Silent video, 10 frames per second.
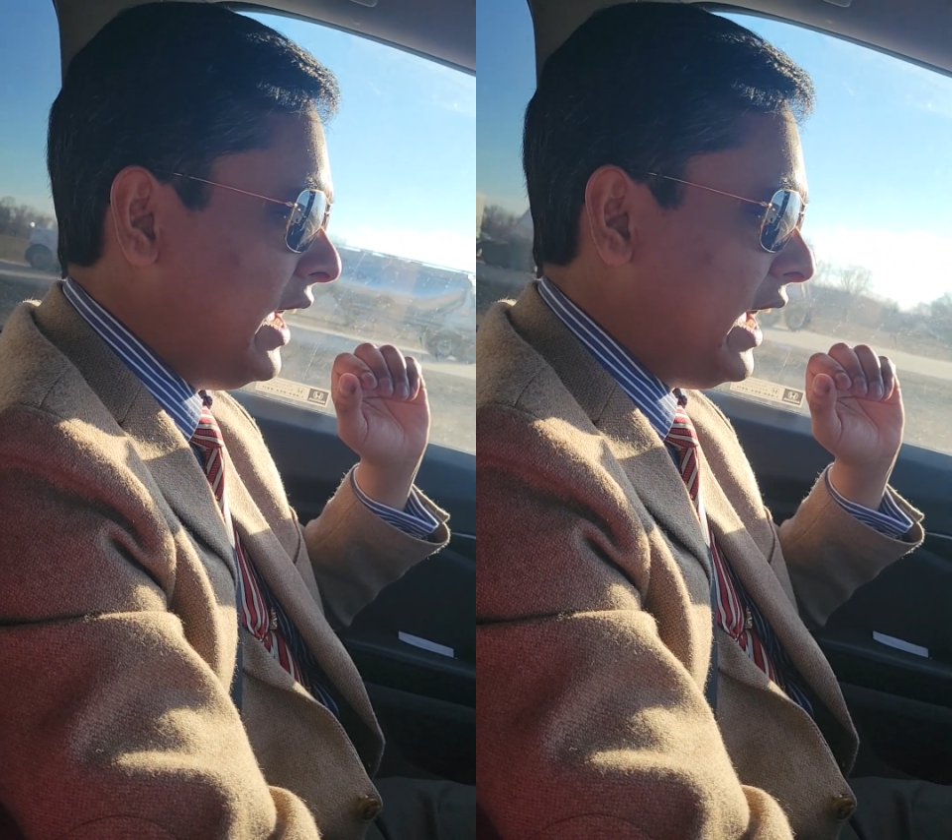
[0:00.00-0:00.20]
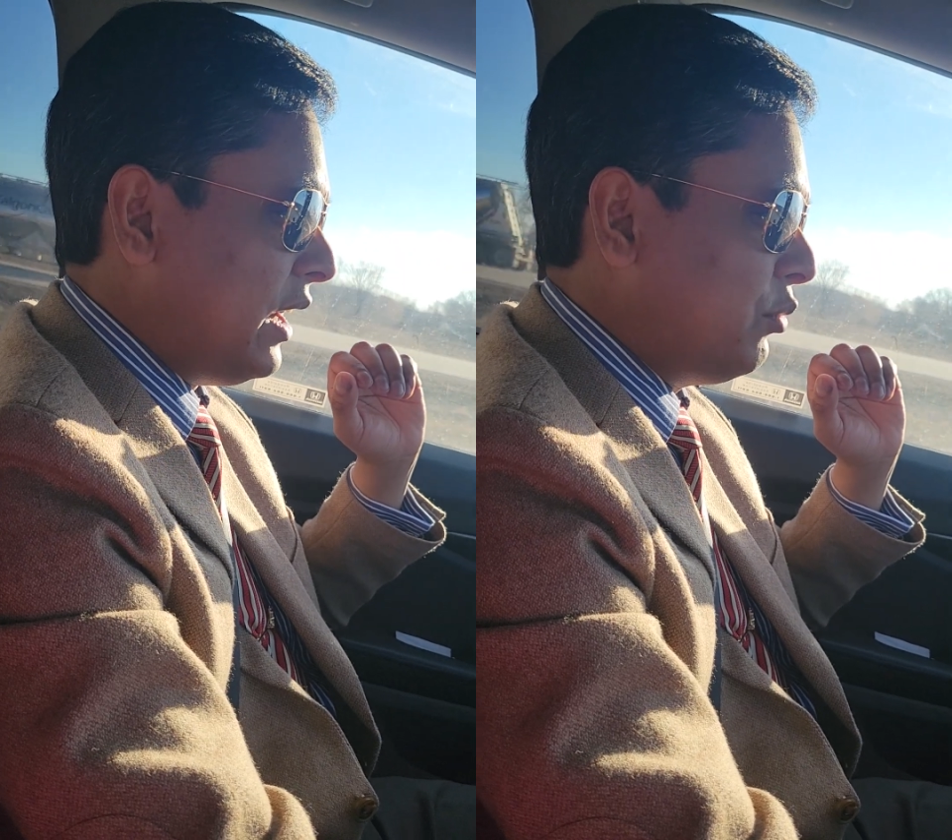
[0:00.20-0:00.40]

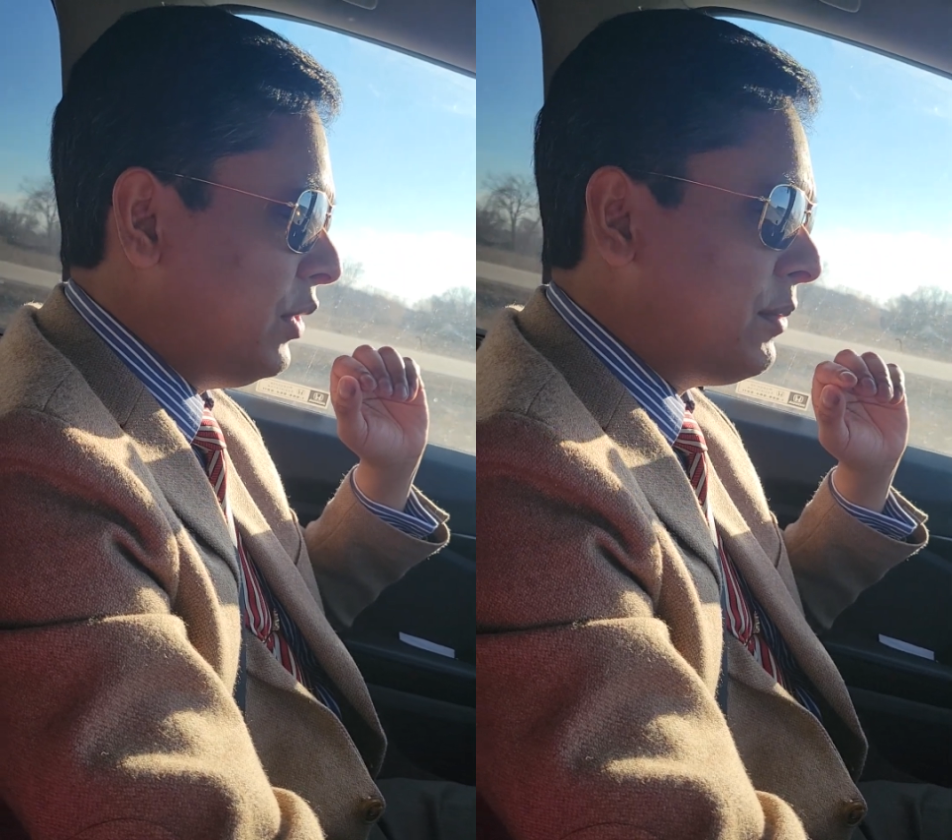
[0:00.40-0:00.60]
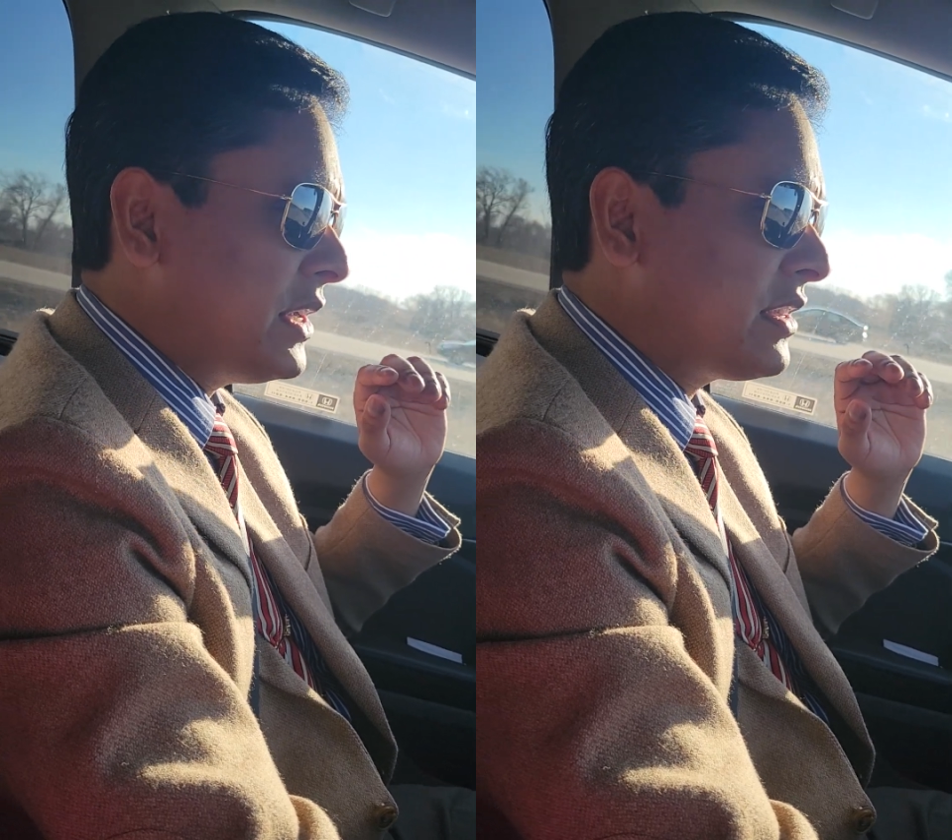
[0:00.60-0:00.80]
and
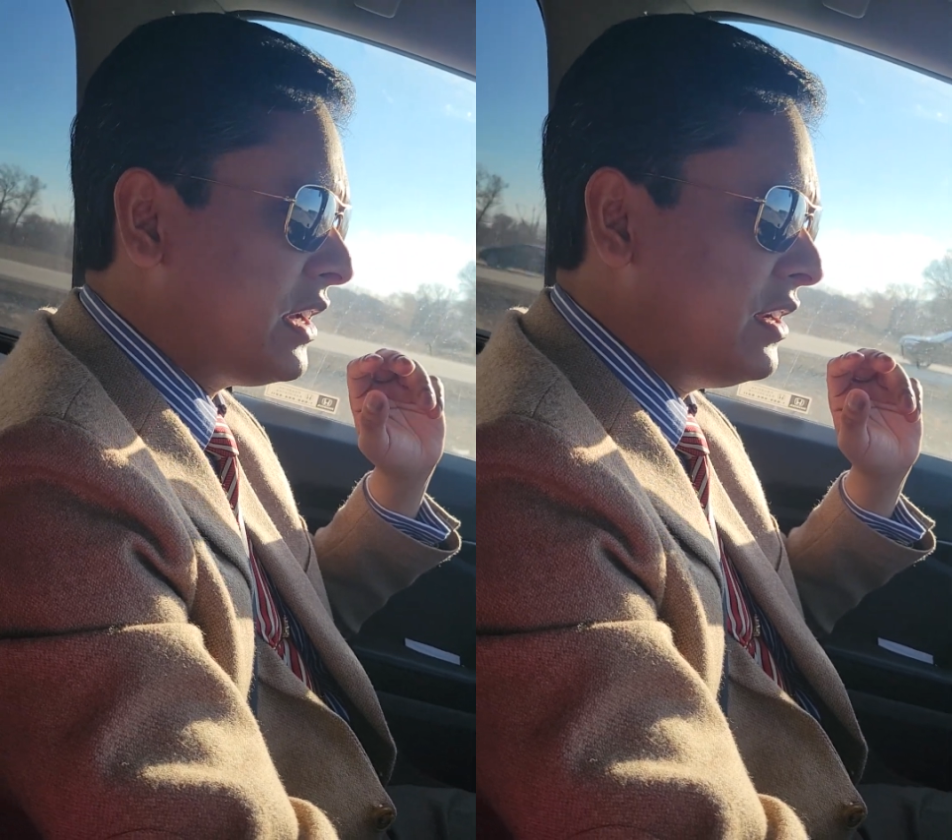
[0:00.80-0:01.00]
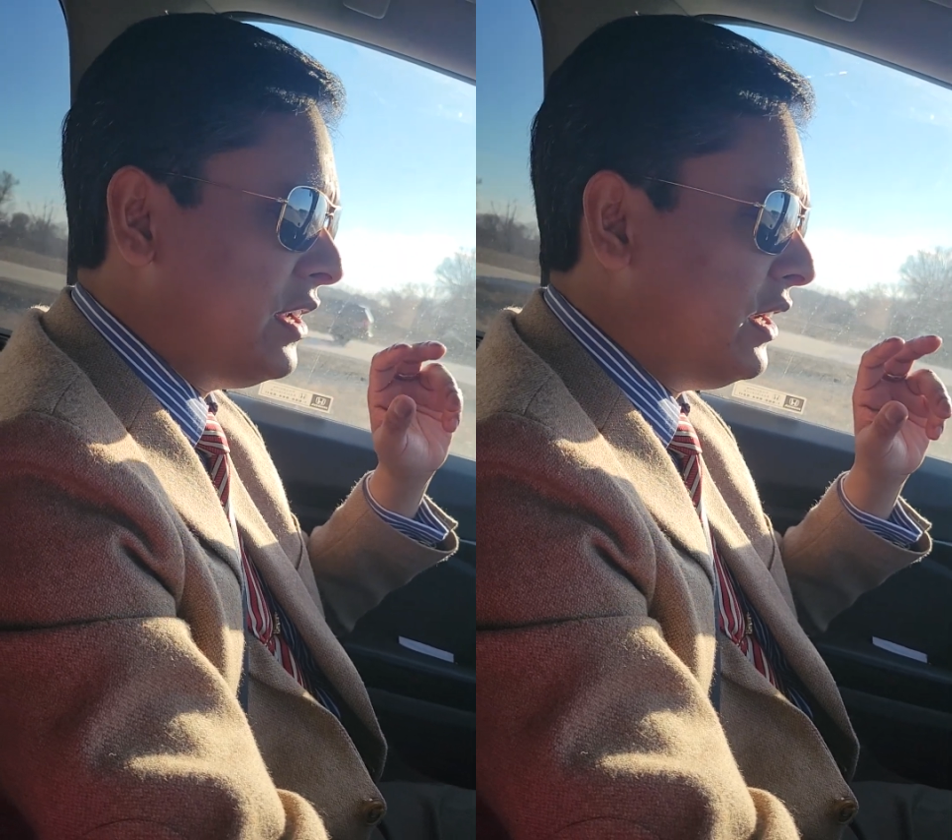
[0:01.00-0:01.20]
we must
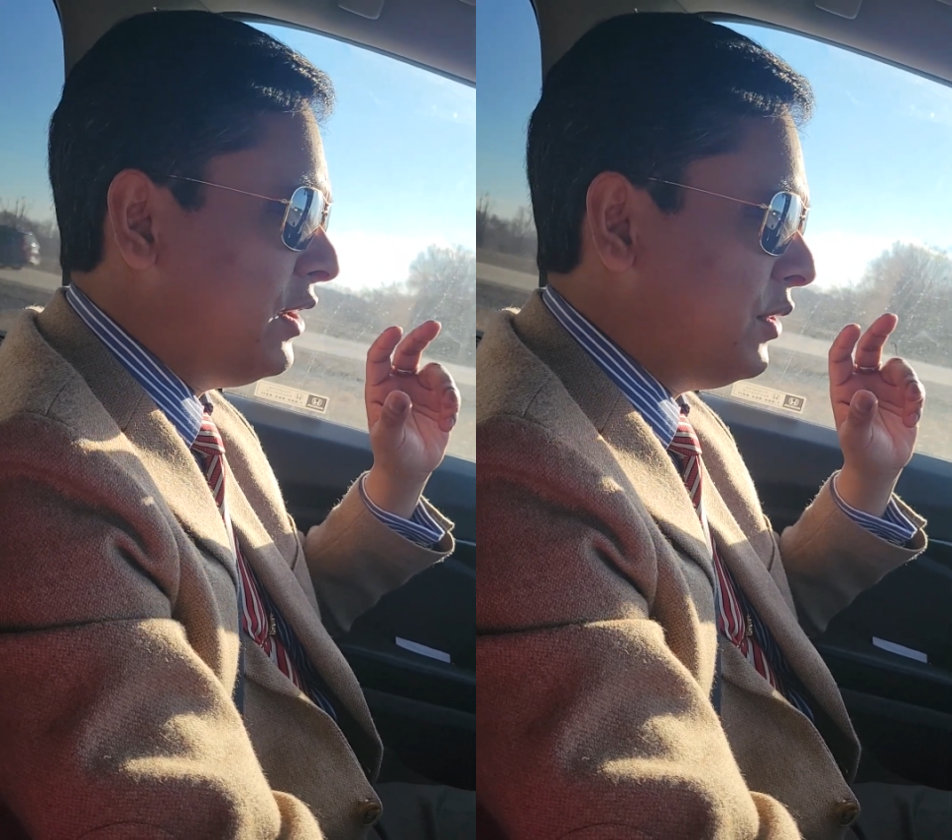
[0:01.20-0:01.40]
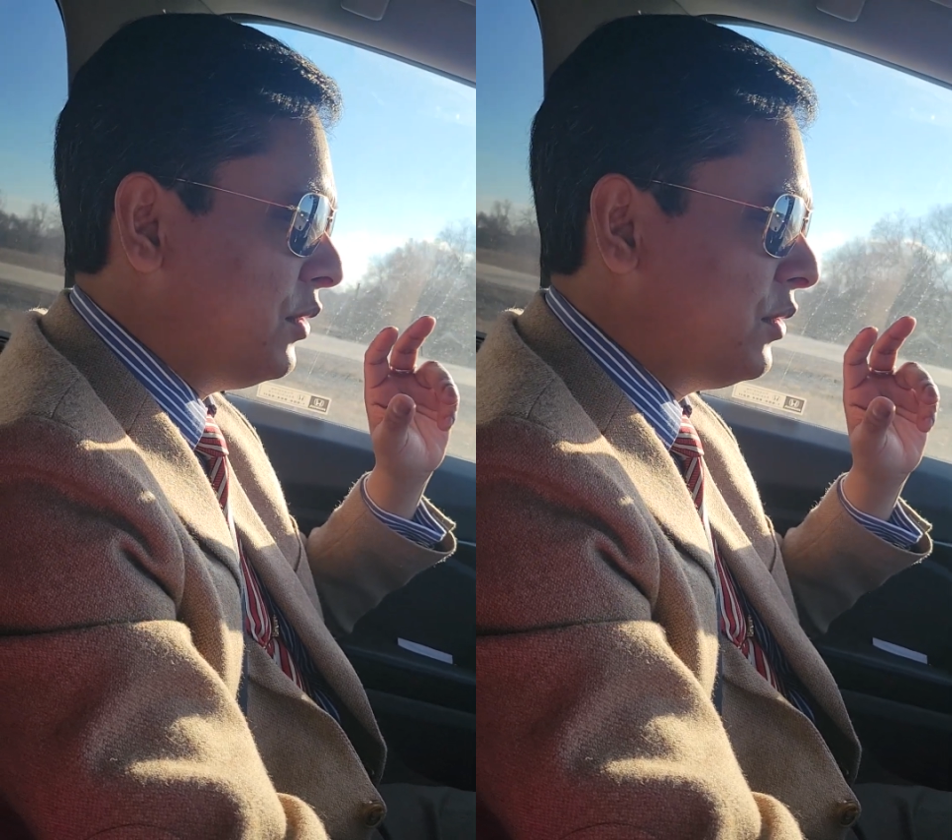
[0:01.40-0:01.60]

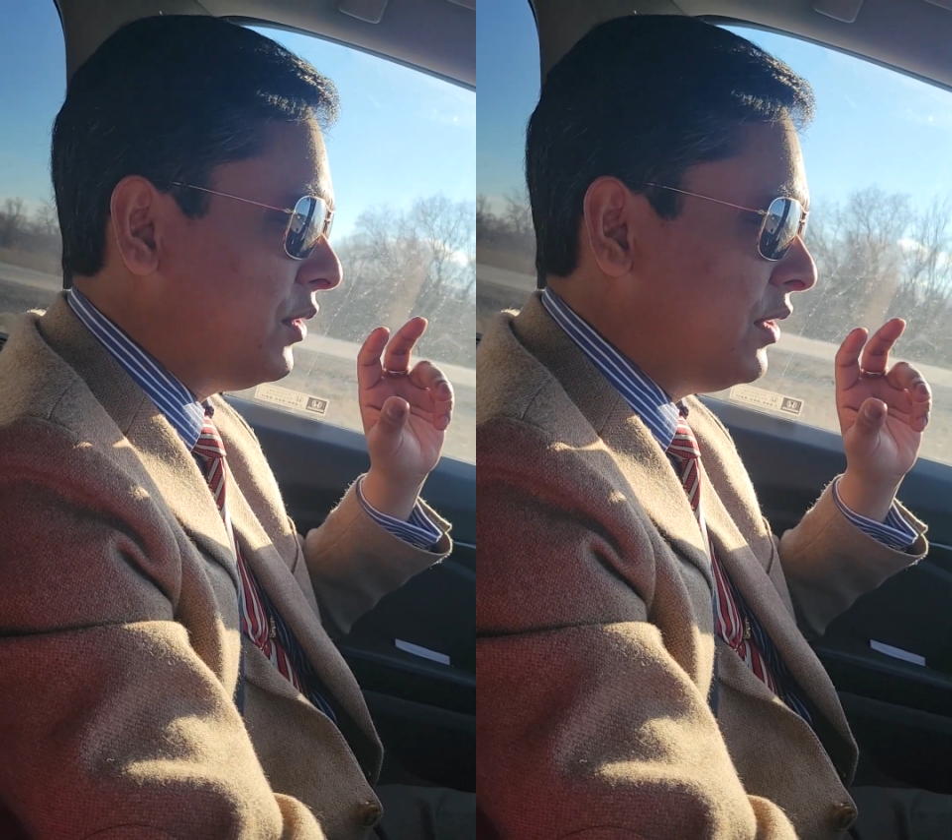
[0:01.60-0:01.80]
continue.